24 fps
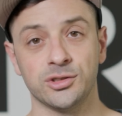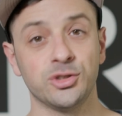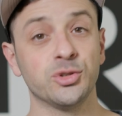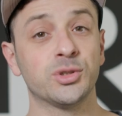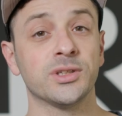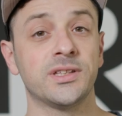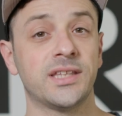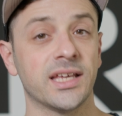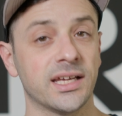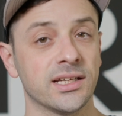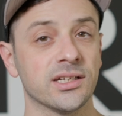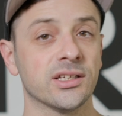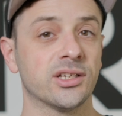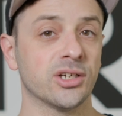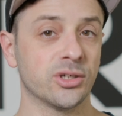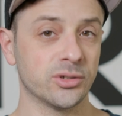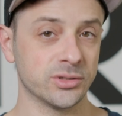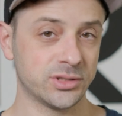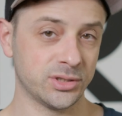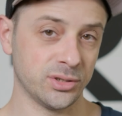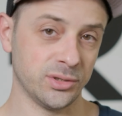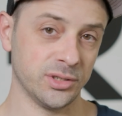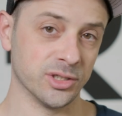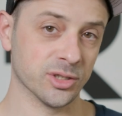You could then go
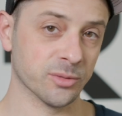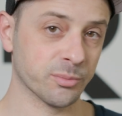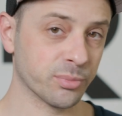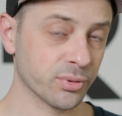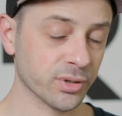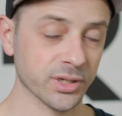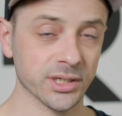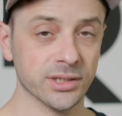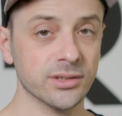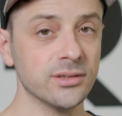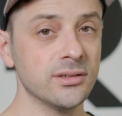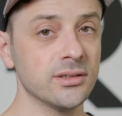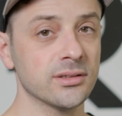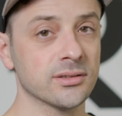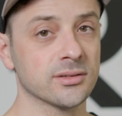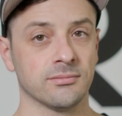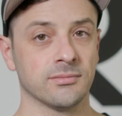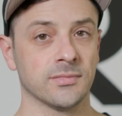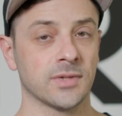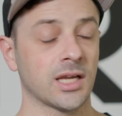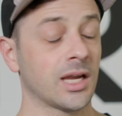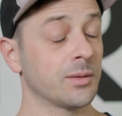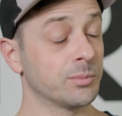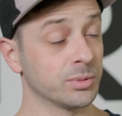to your printer.
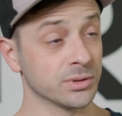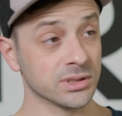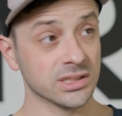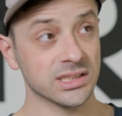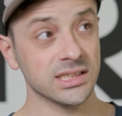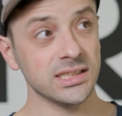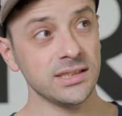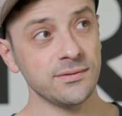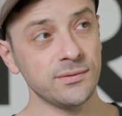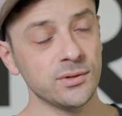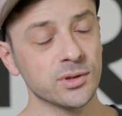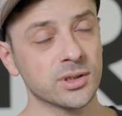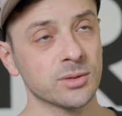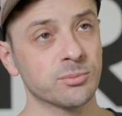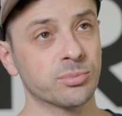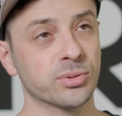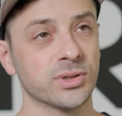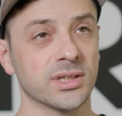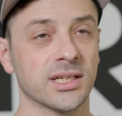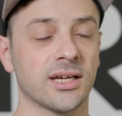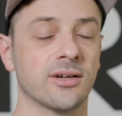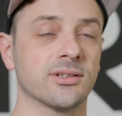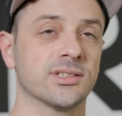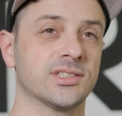I believe you could
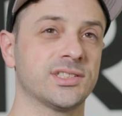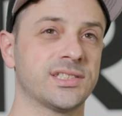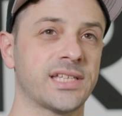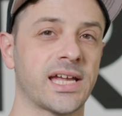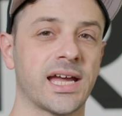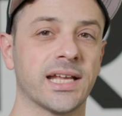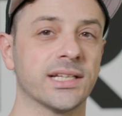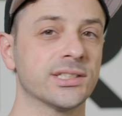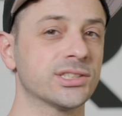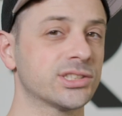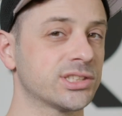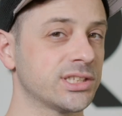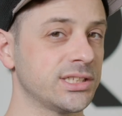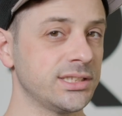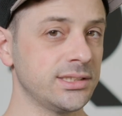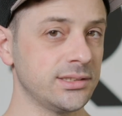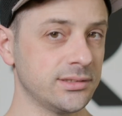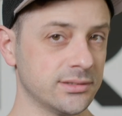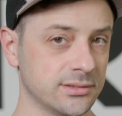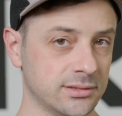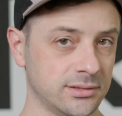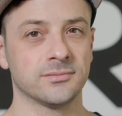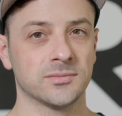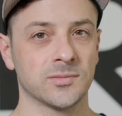print out a status sheet
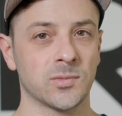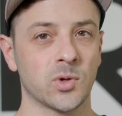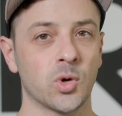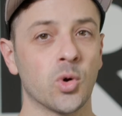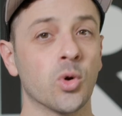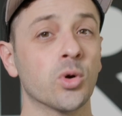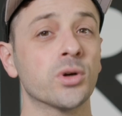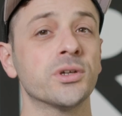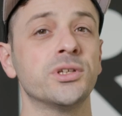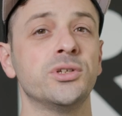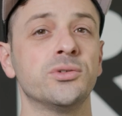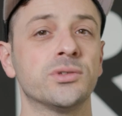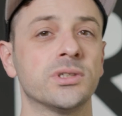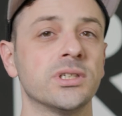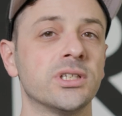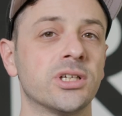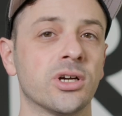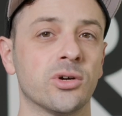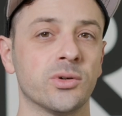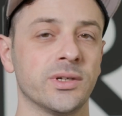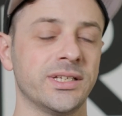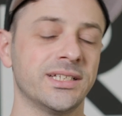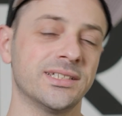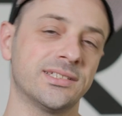or you can
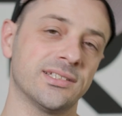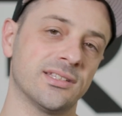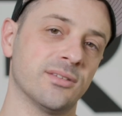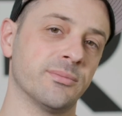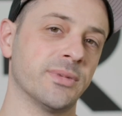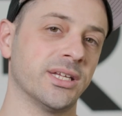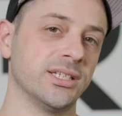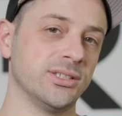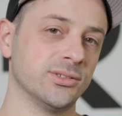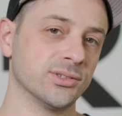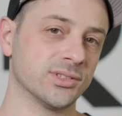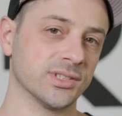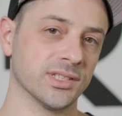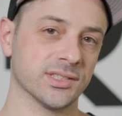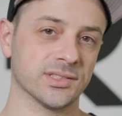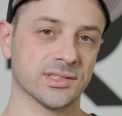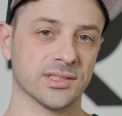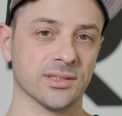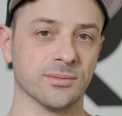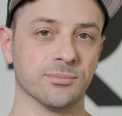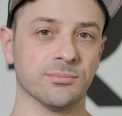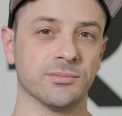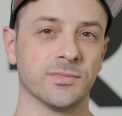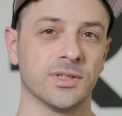go into the menu
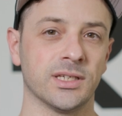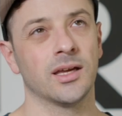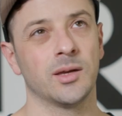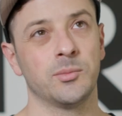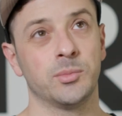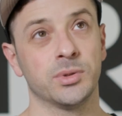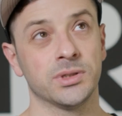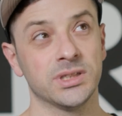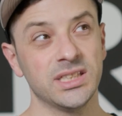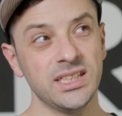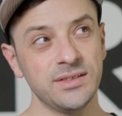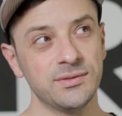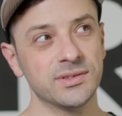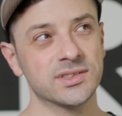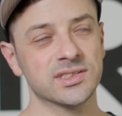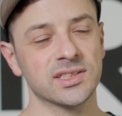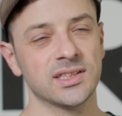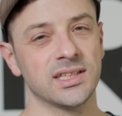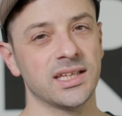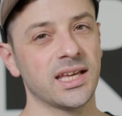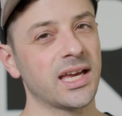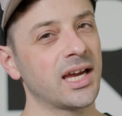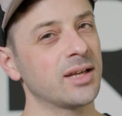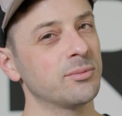system. I believe it's in
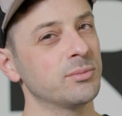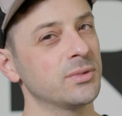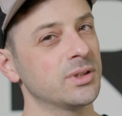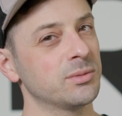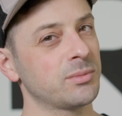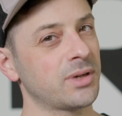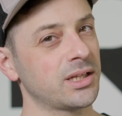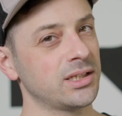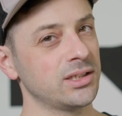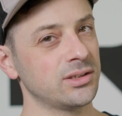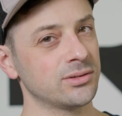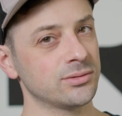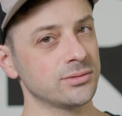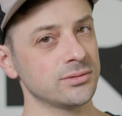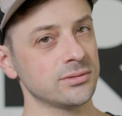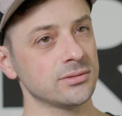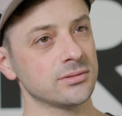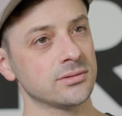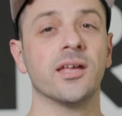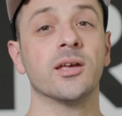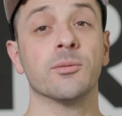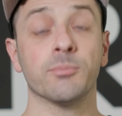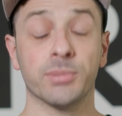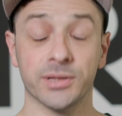the admin menu,
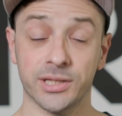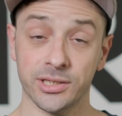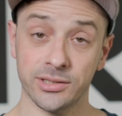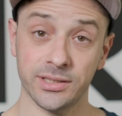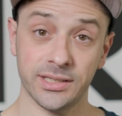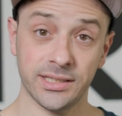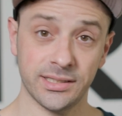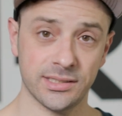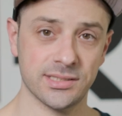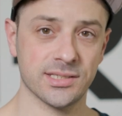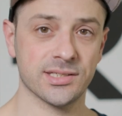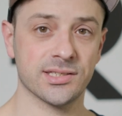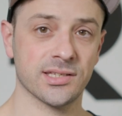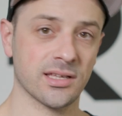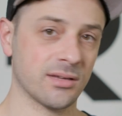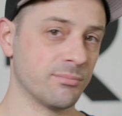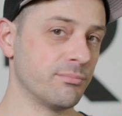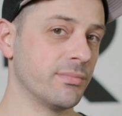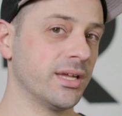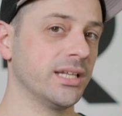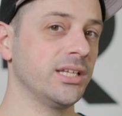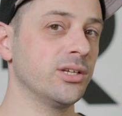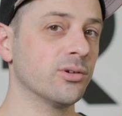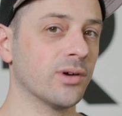but there is a
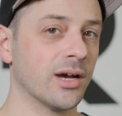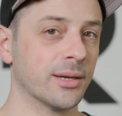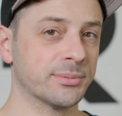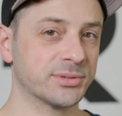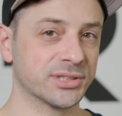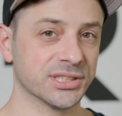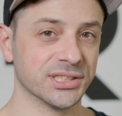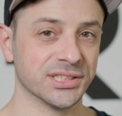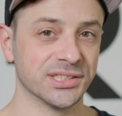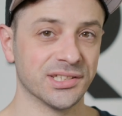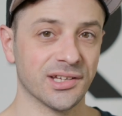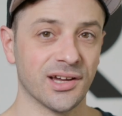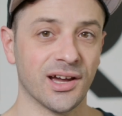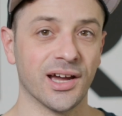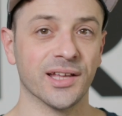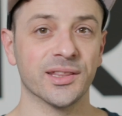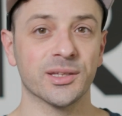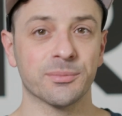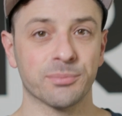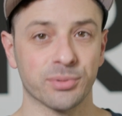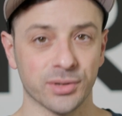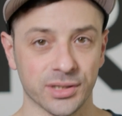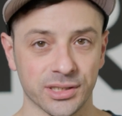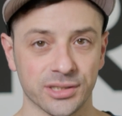menu option on the
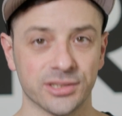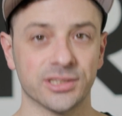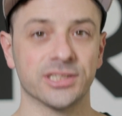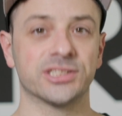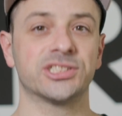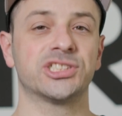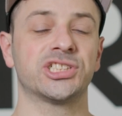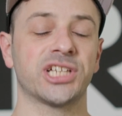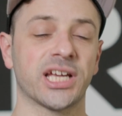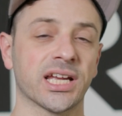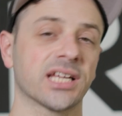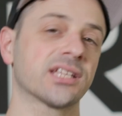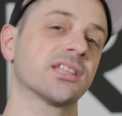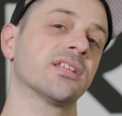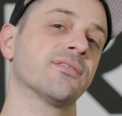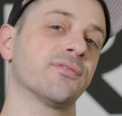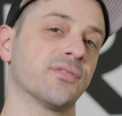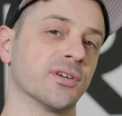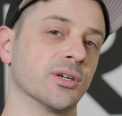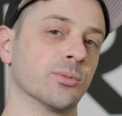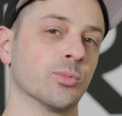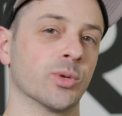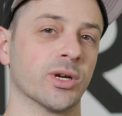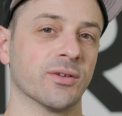printer to check the
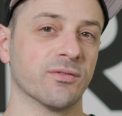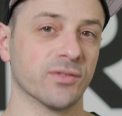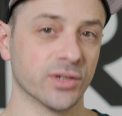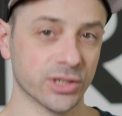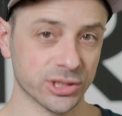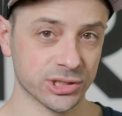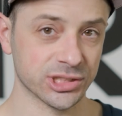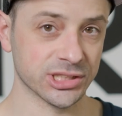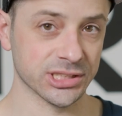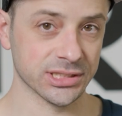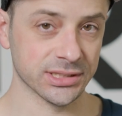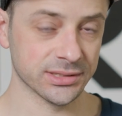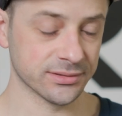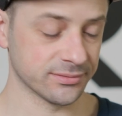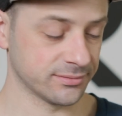firmware version.